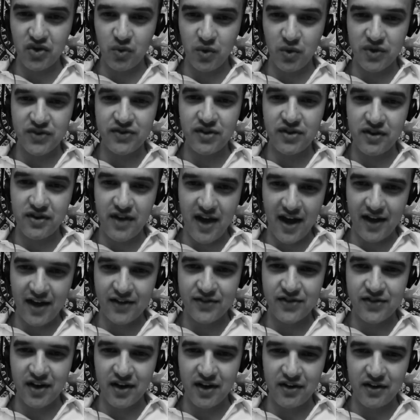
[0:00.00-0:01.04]
was to
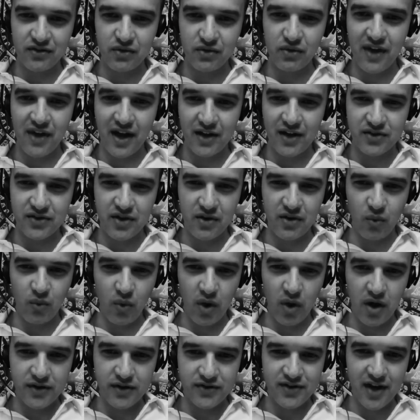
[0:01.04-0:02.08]
NASA in
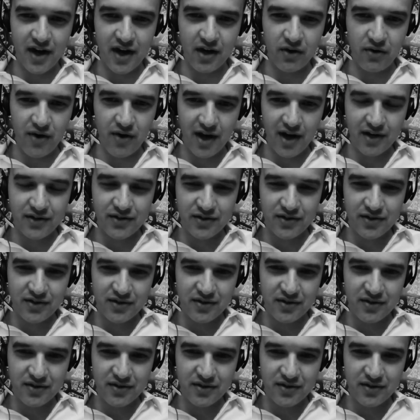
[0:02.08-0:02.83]
2001. Is that correct?